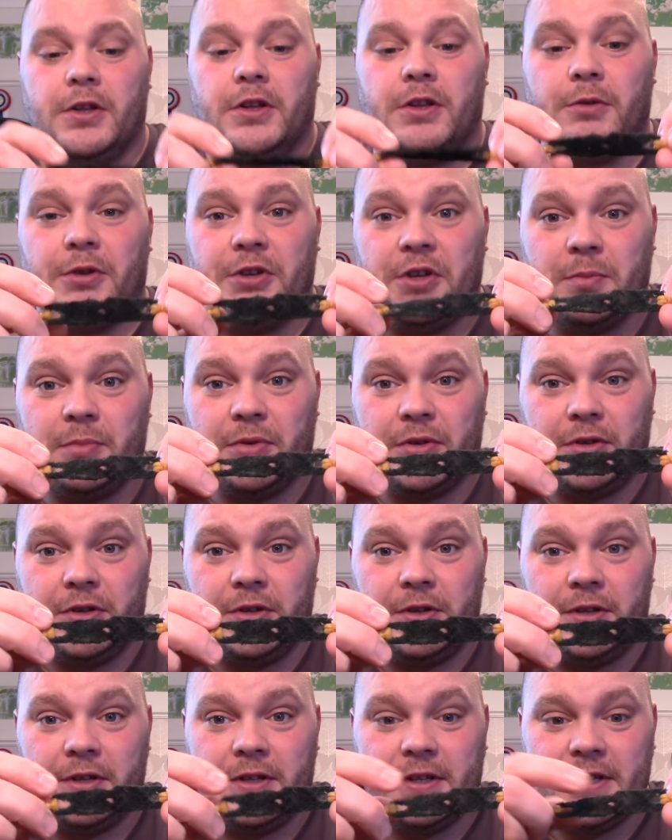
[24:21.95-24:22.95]
You want your
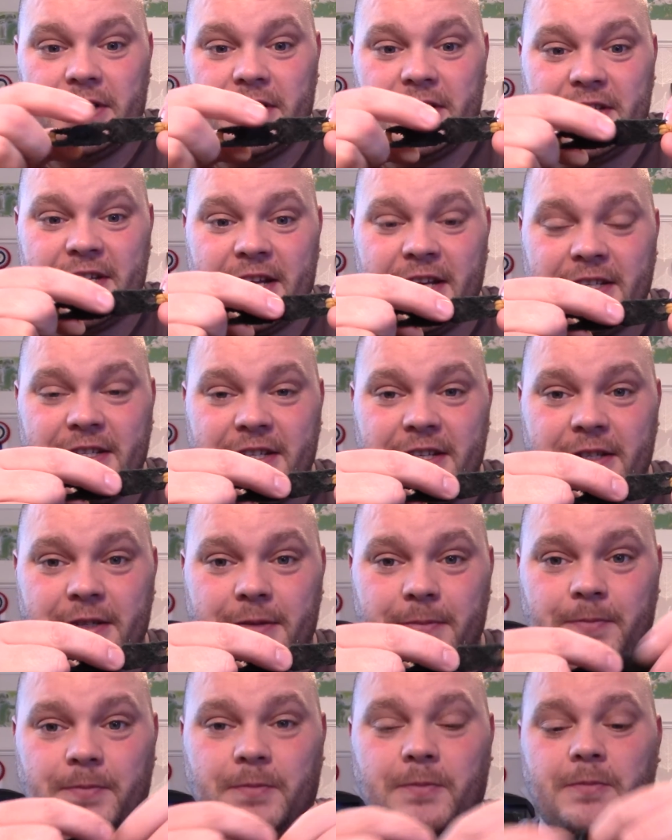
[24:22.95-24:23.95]
ball centered.
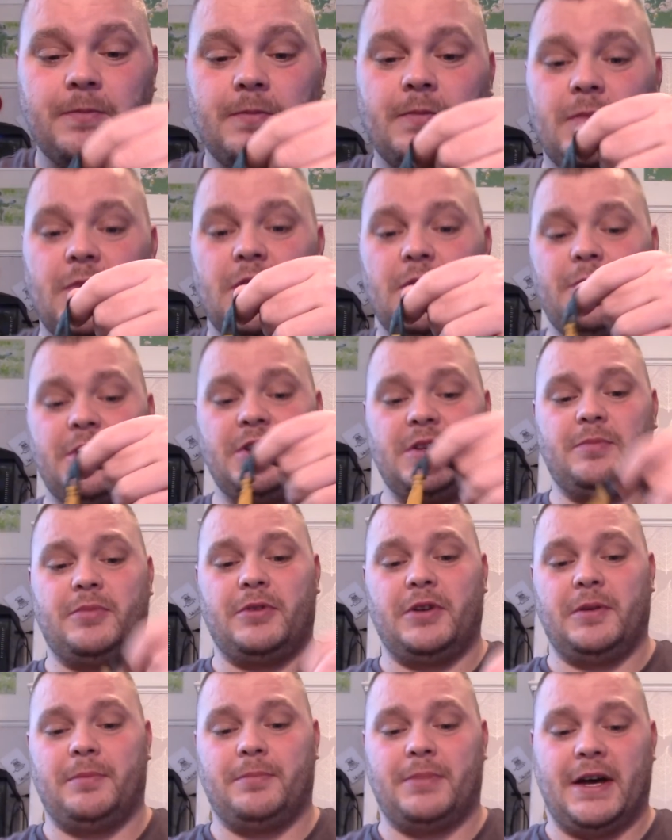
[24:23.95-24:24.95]
When you
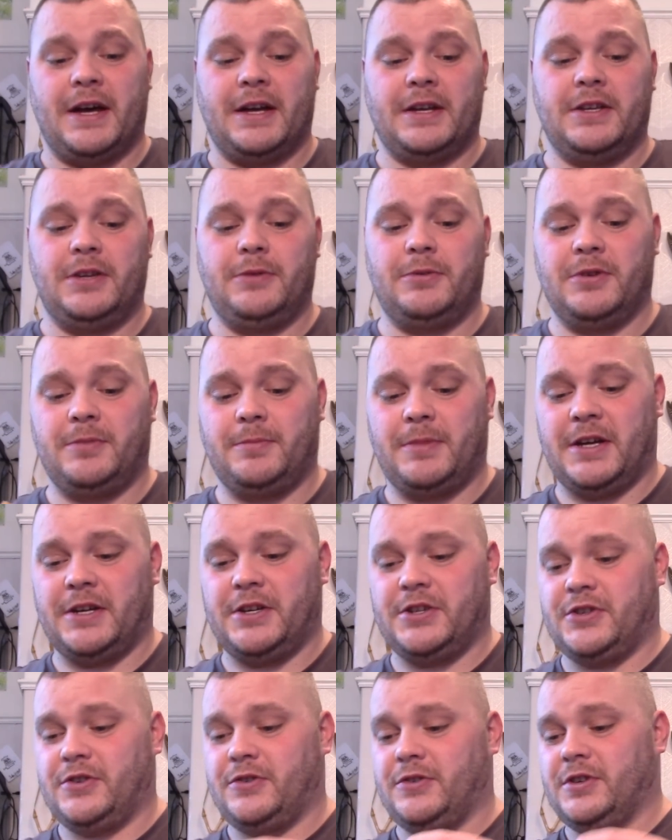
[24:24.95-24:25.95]
pull it back, you want to
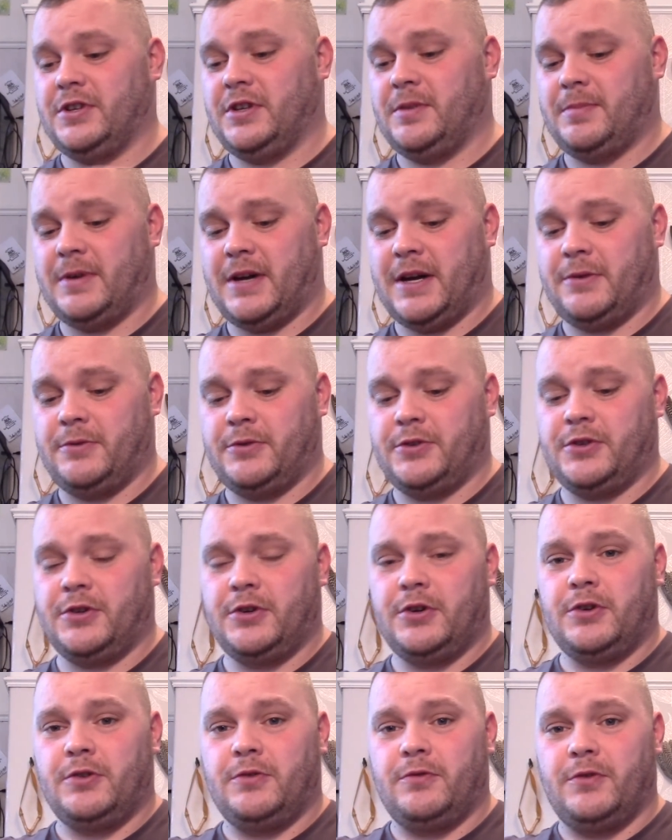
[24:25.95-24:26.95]
make sure that your pouch
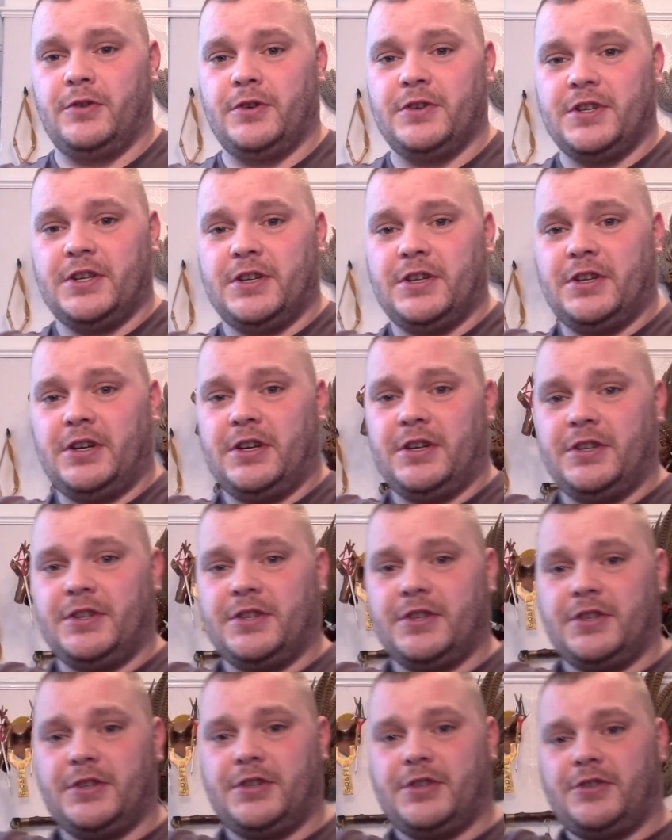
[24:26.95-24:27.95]
runs in a
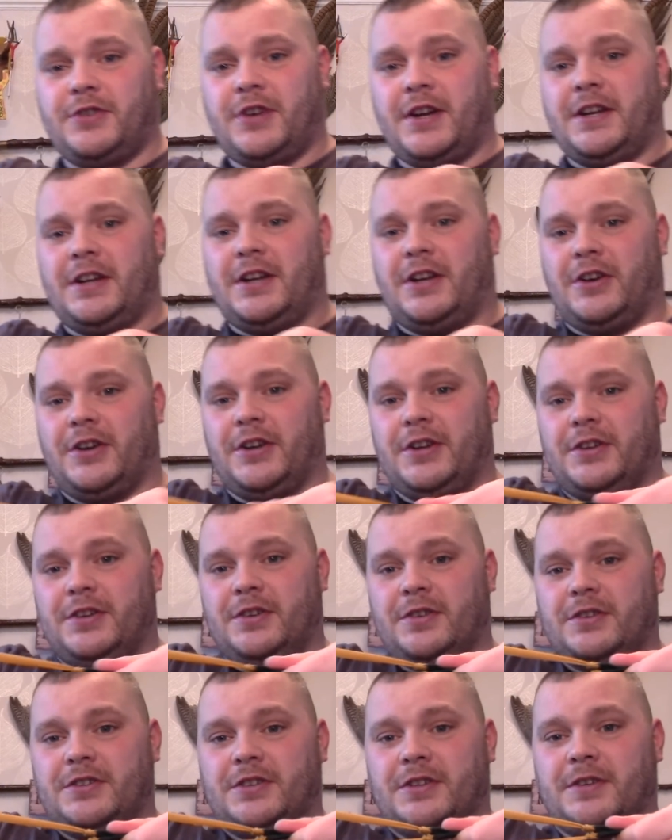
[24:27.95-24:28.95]
nice straight line
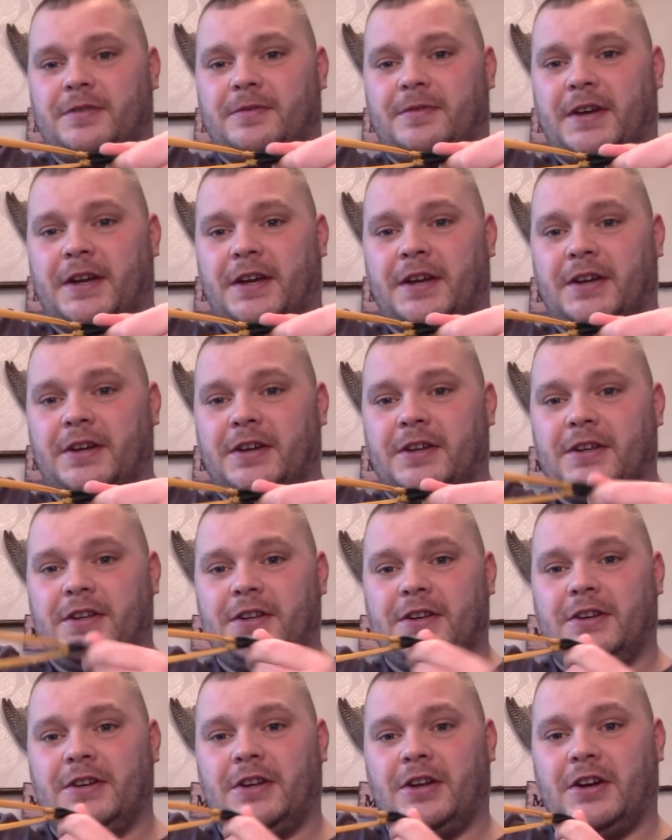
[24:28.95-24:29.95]
to the thing,
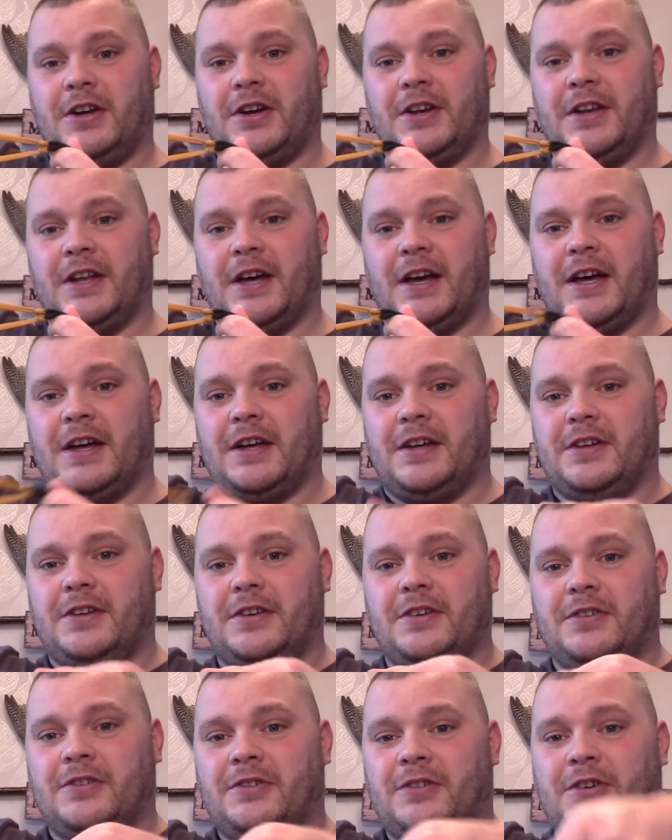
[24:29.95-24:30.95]
not like that
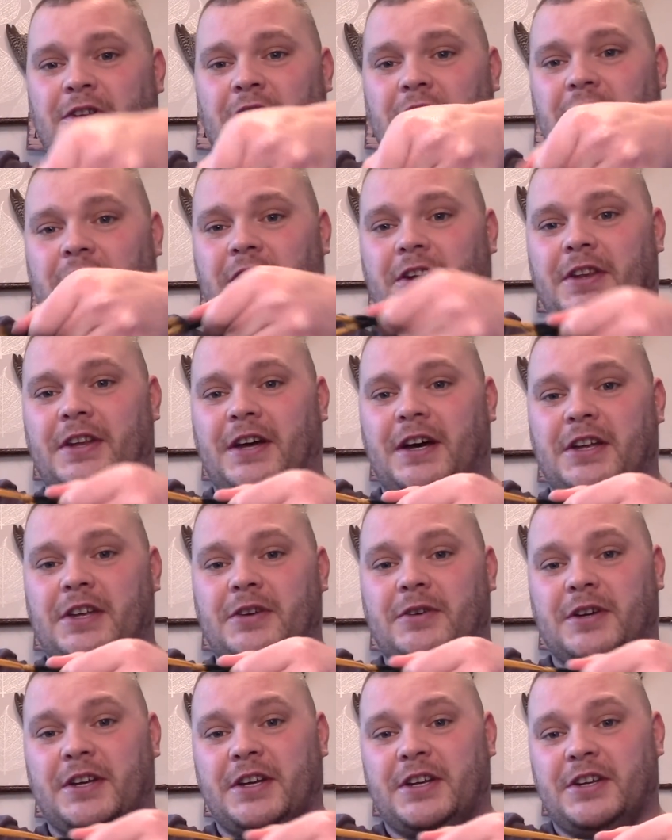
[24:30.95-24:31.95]
or not like that.
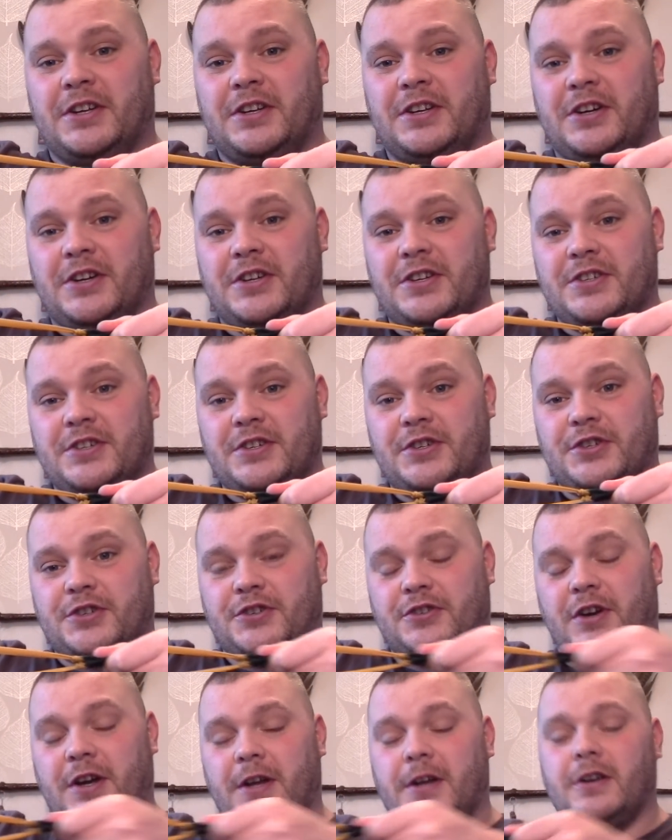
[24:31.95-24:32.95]
You want it in a nice
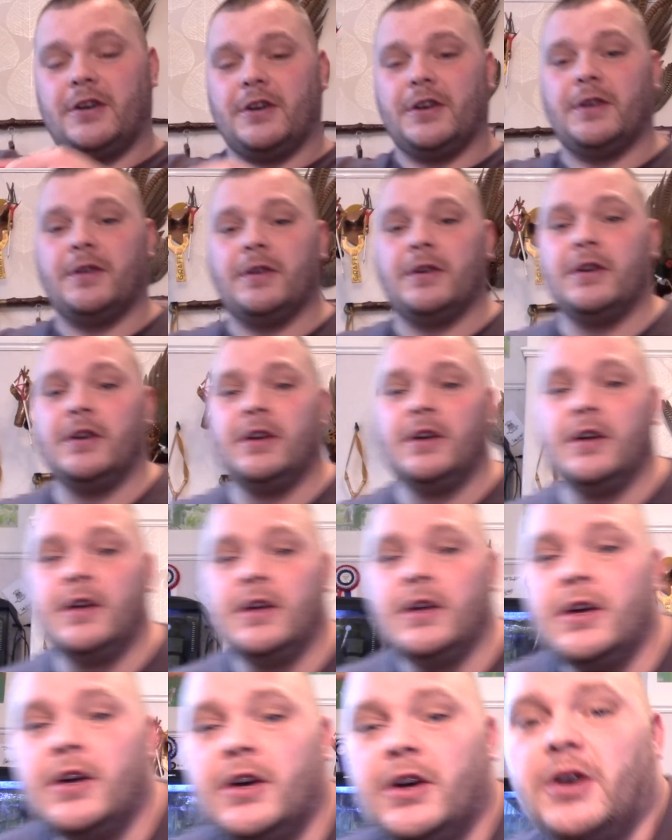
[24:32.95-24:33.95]
straight line.
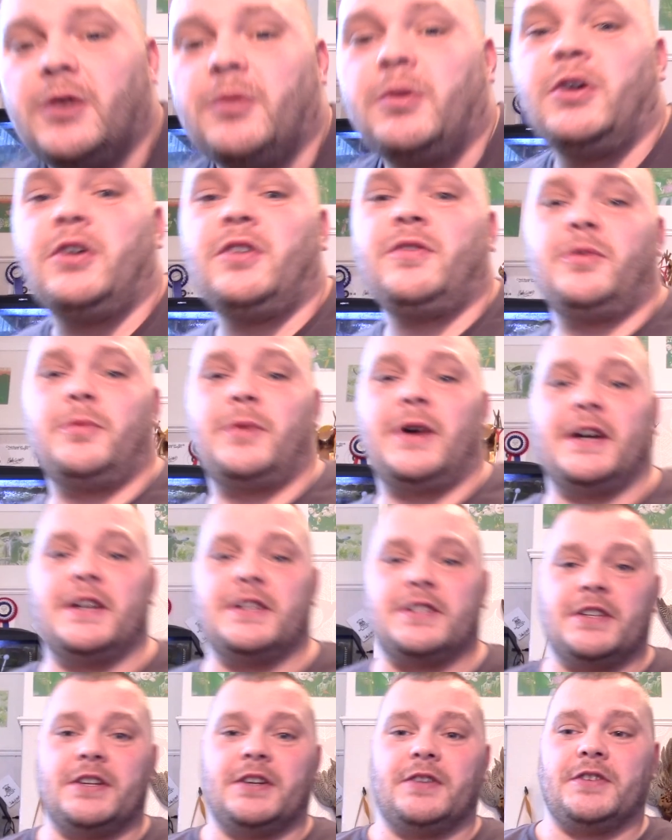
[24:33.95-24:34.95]
What other
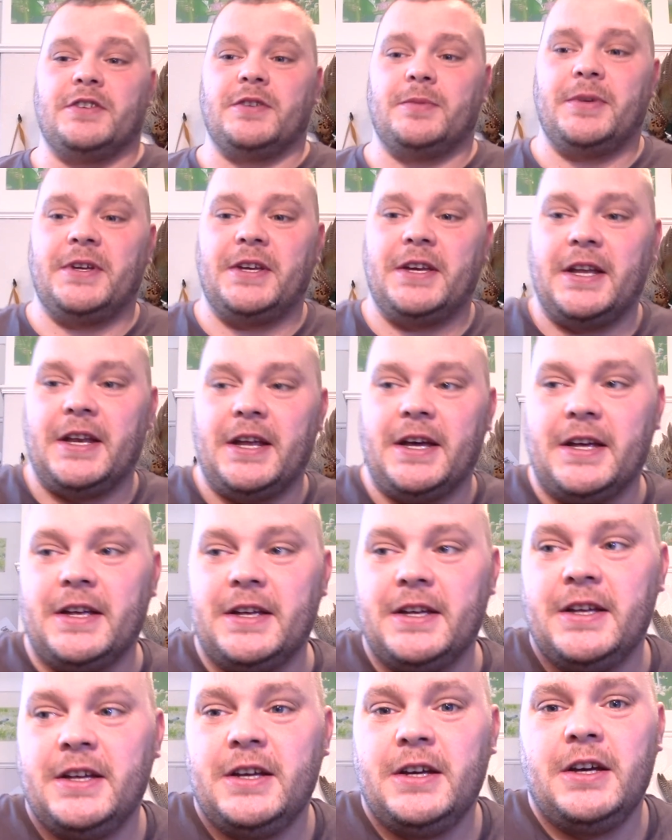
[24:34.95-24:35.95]
ways are there as a beginner?
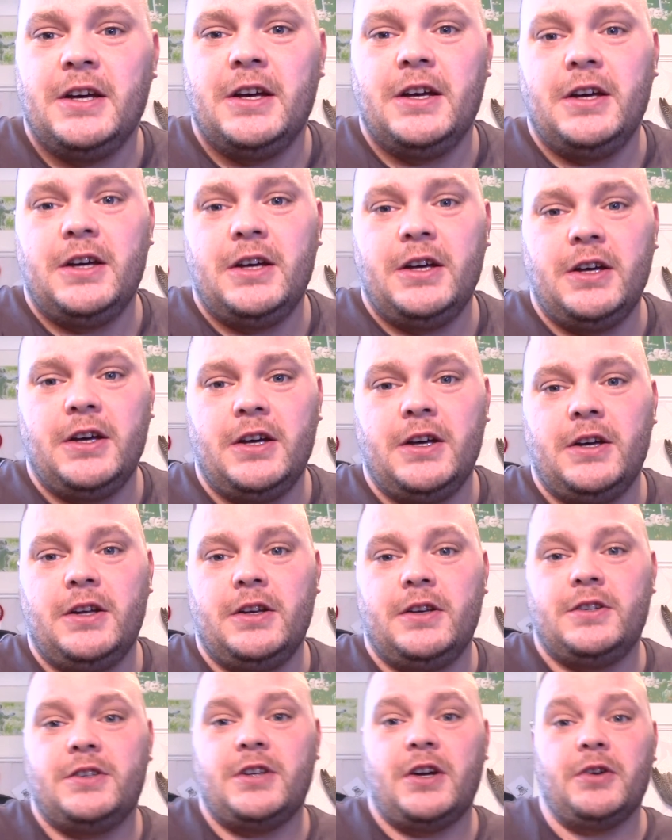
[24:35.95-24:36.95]

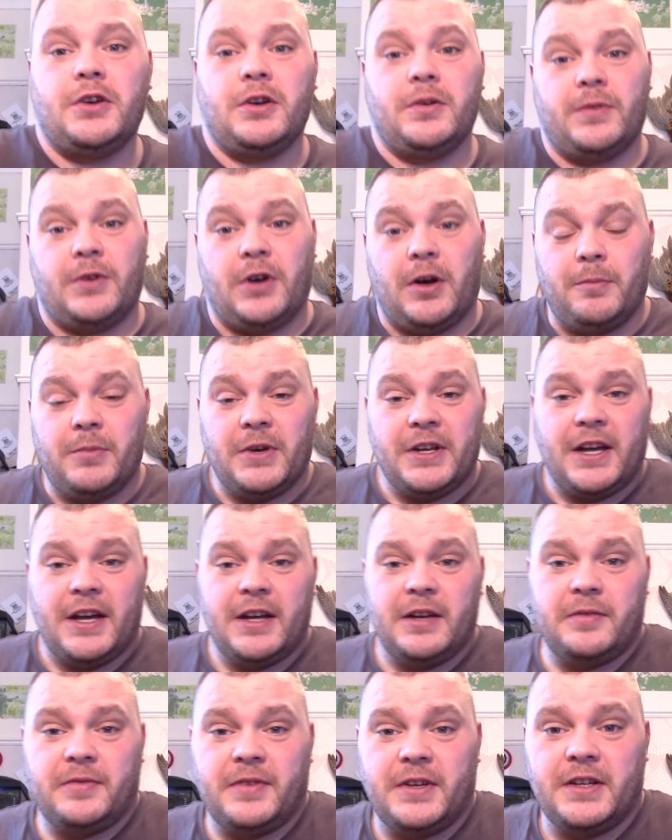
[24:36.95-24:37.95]
Don't
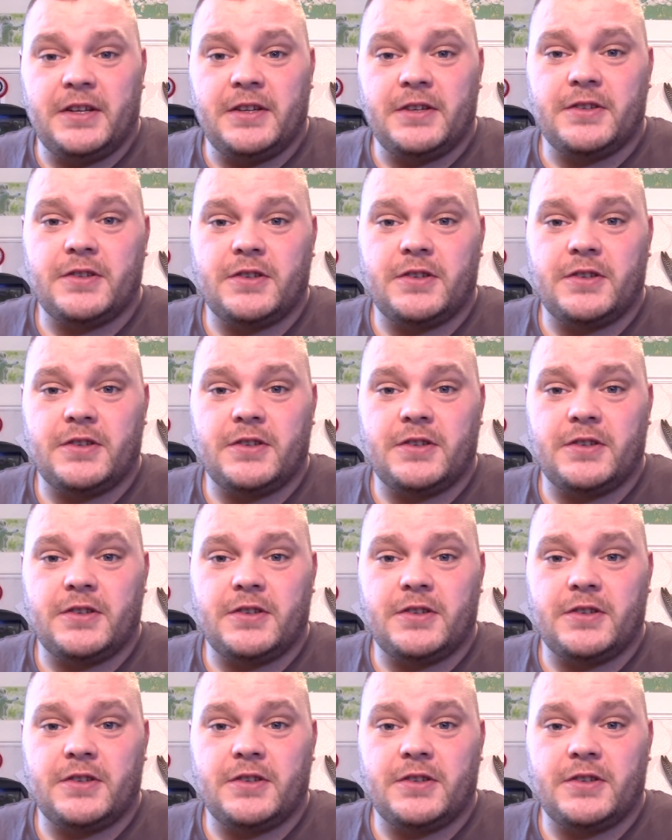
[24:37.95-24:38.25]
overcomplicate things.